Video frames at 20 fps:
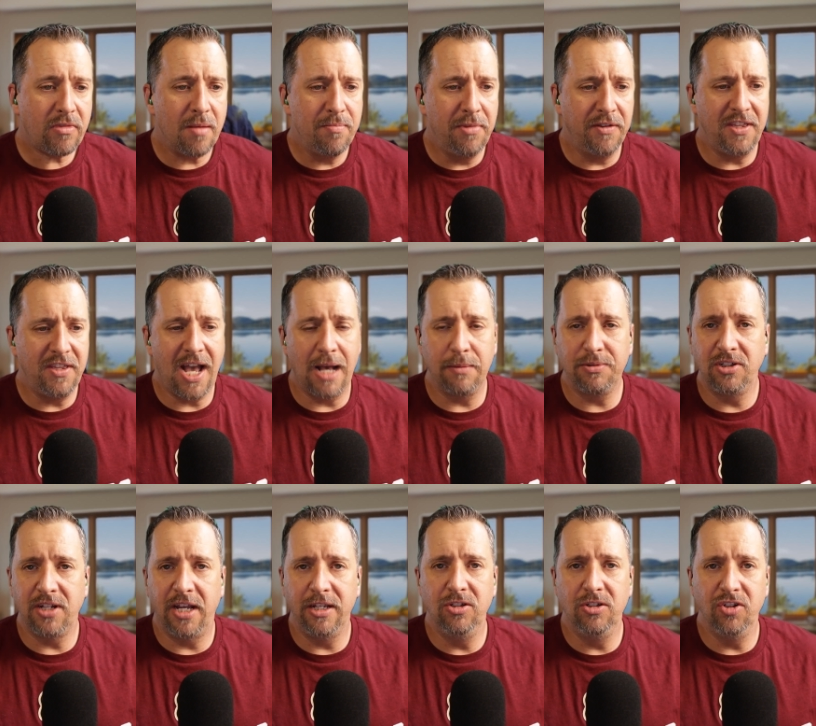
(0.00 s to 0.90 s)
But the
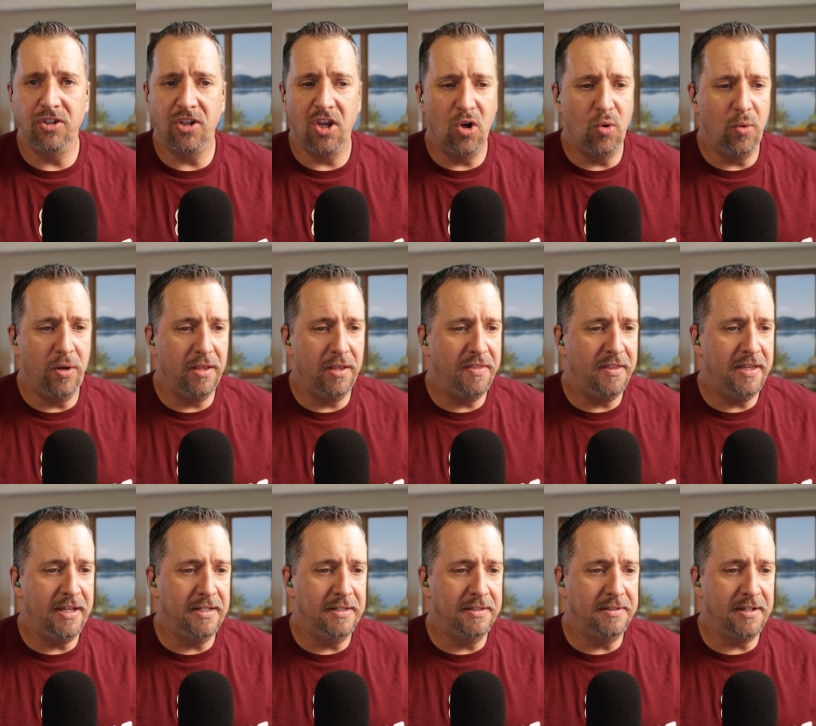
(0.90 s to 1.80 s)
option I usually go with
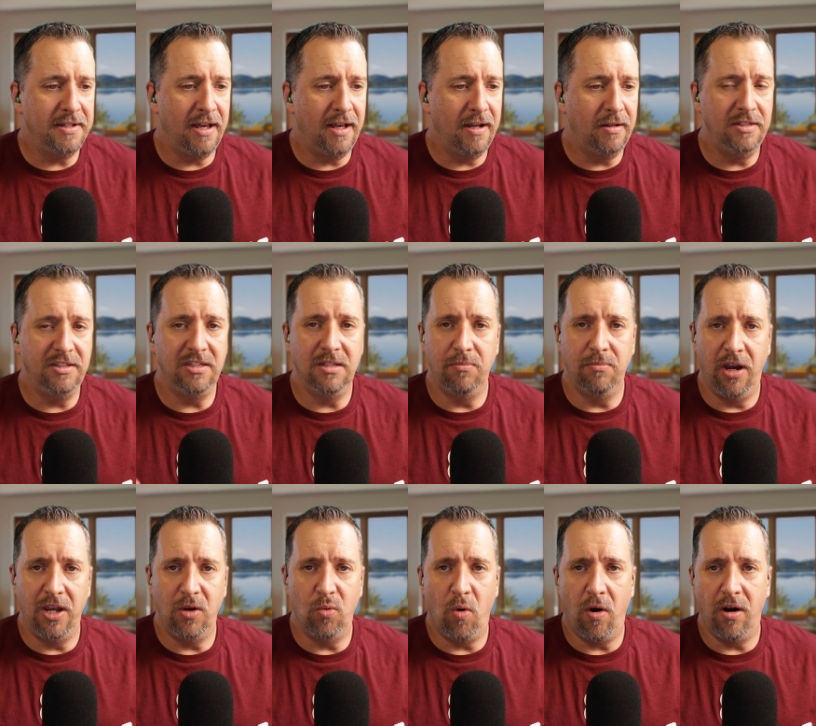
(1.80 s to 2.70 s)
is uh, is the
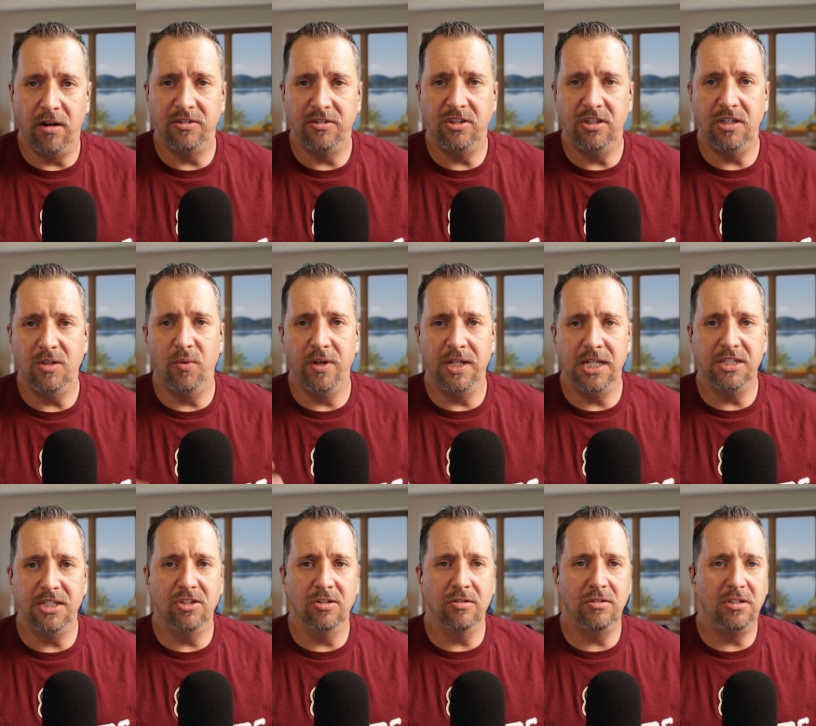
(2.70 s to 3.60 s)
mite wash. So you want to
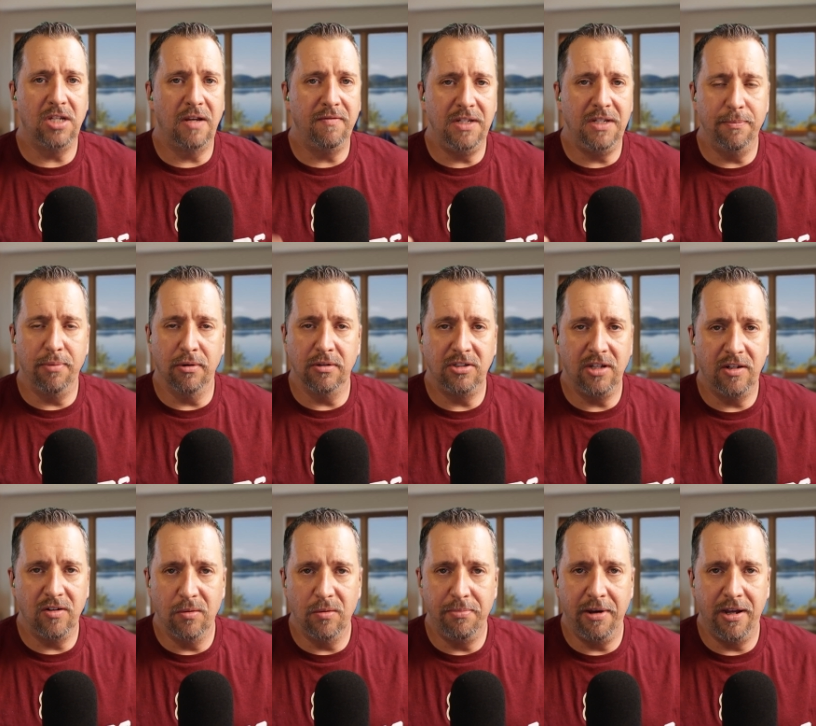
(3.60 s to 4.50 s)
get your
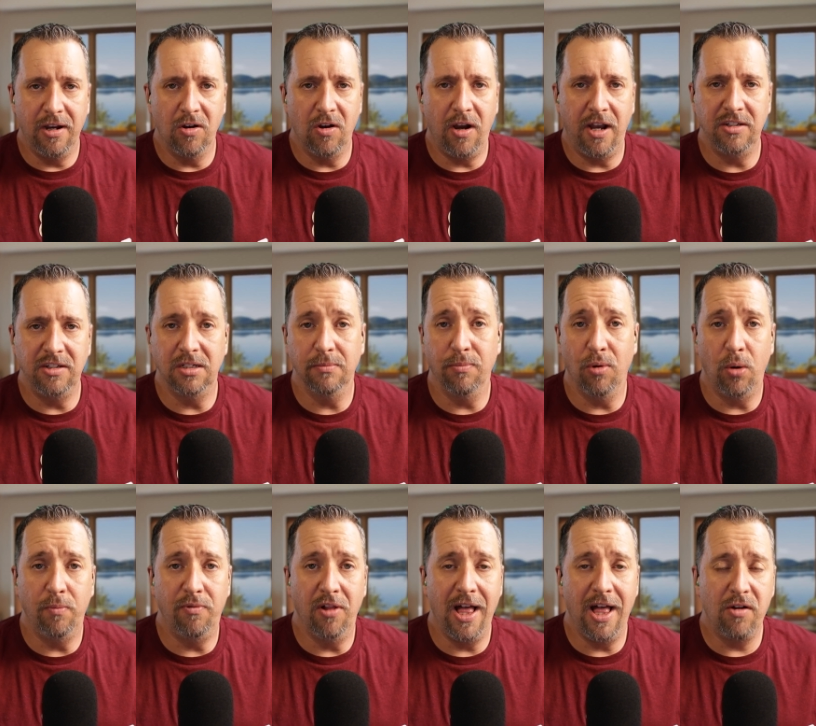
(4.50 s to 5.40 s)
70% or better
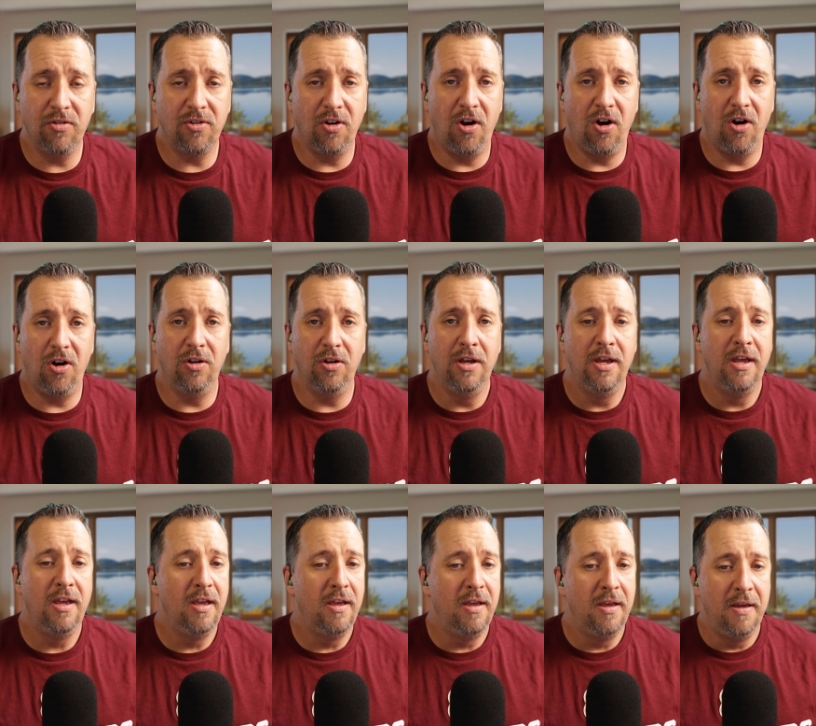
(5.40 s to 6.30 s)
isopropyl alcohol,
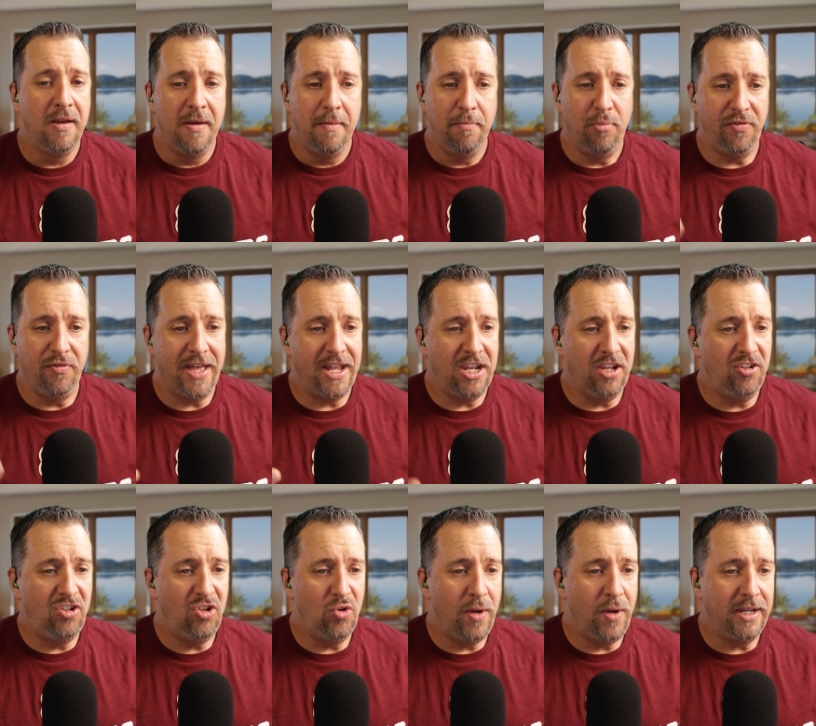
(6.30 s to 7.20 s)
put that
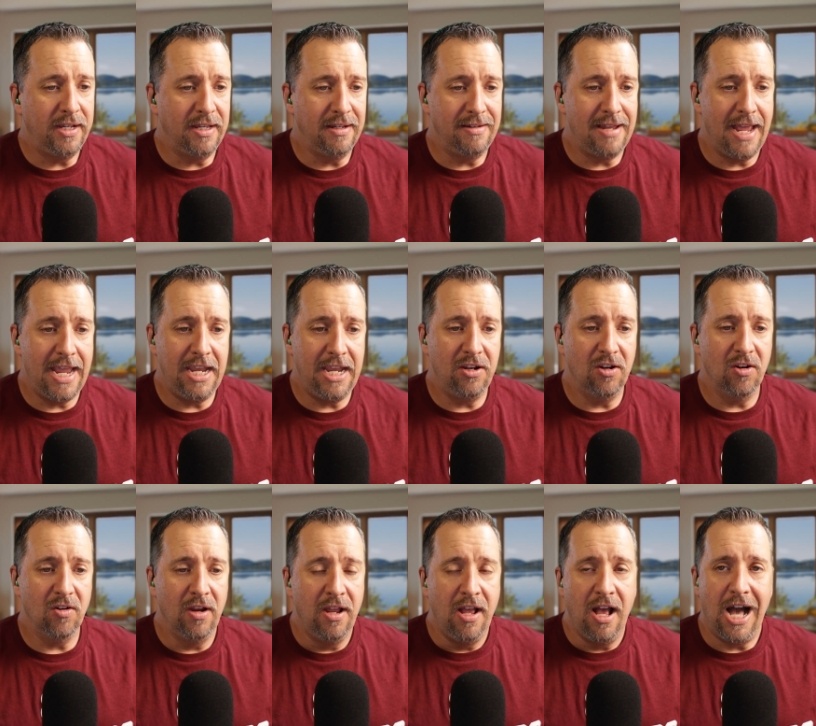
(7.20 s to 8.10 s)
into a
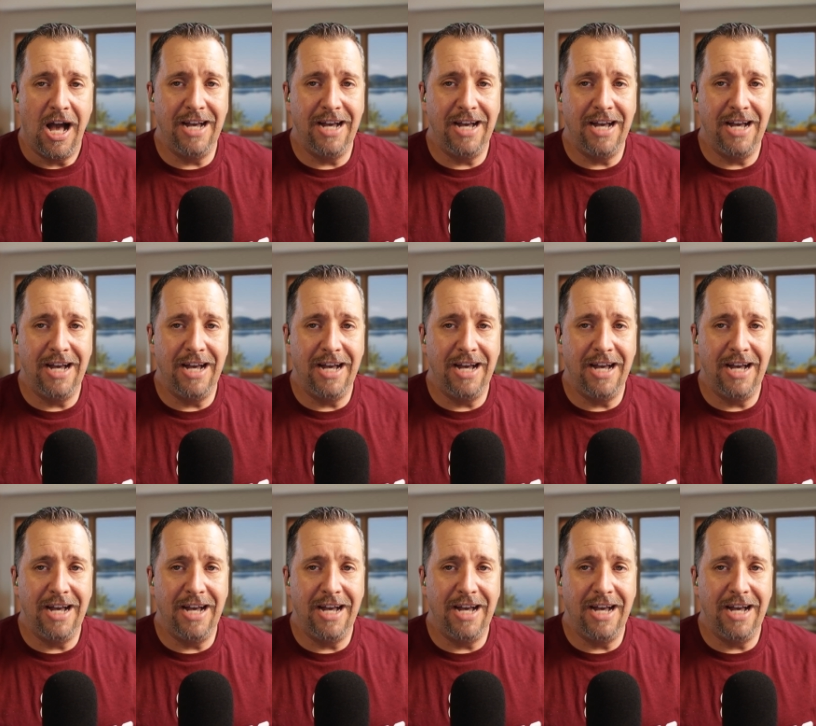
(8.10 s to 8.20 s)
container.